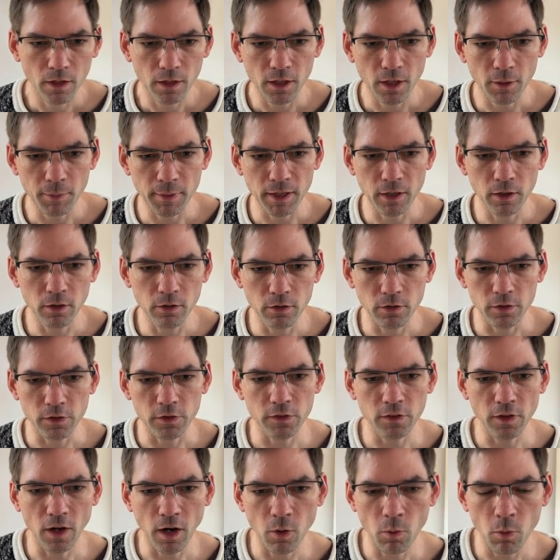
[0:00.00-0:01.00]
Here we go.
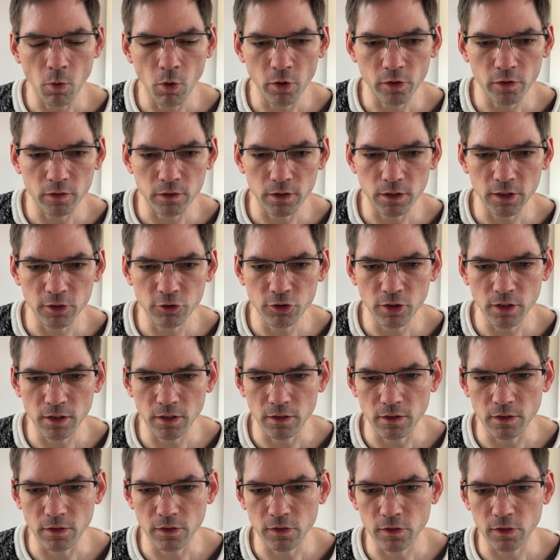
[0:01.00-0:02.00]
Star Wars
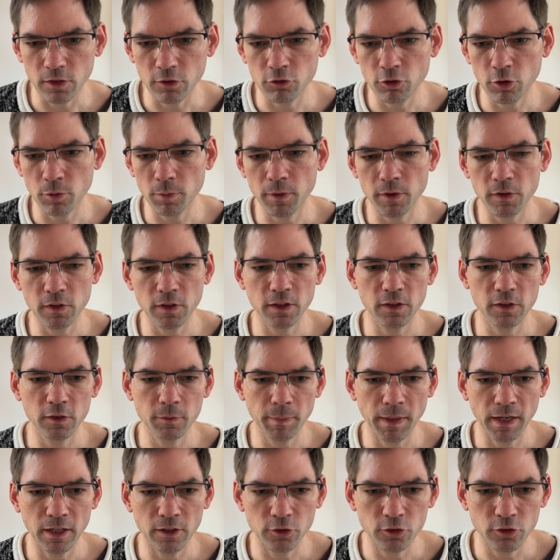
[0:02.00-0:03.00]
Legions, the Troopers
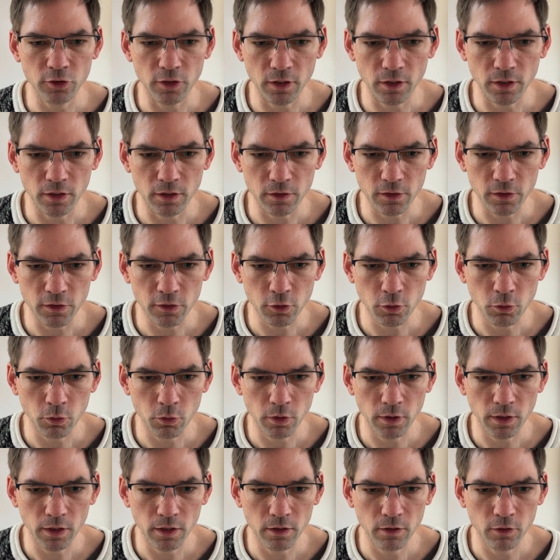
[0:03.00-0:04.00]
expansion. Let's go
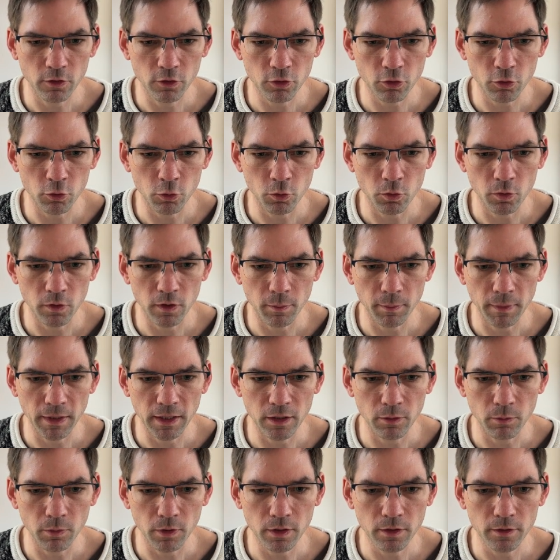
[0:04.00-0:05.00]
into the
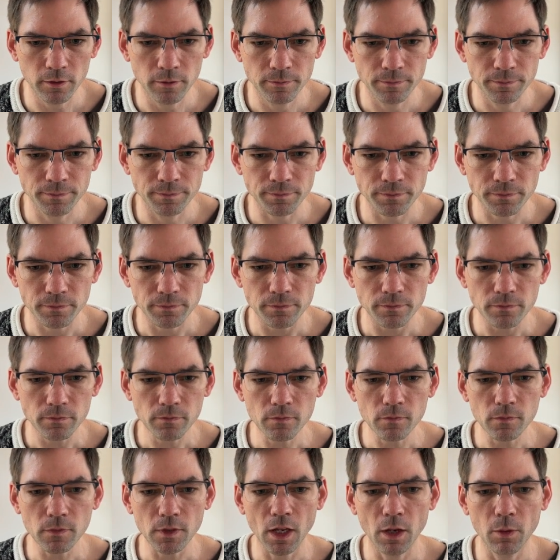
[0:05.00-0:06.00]
main one,
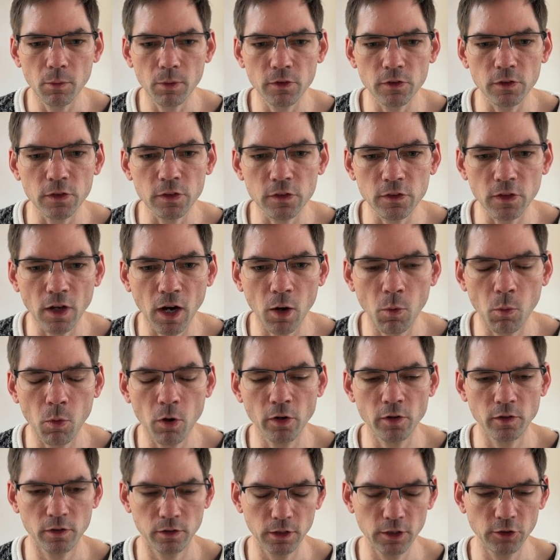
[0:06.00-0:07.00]
which is Star
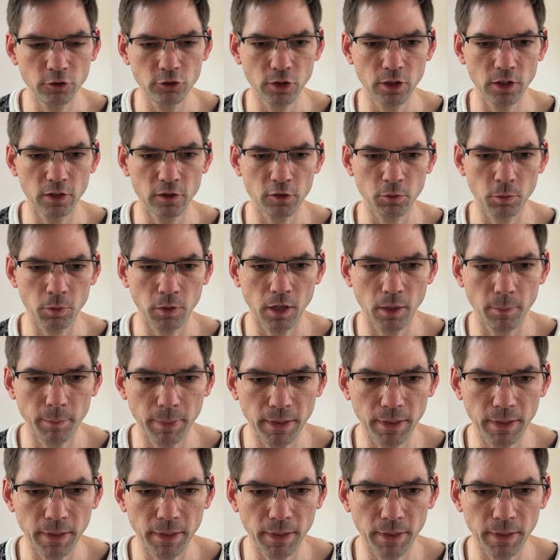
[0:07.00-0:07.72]
Wars Legions. So we've got a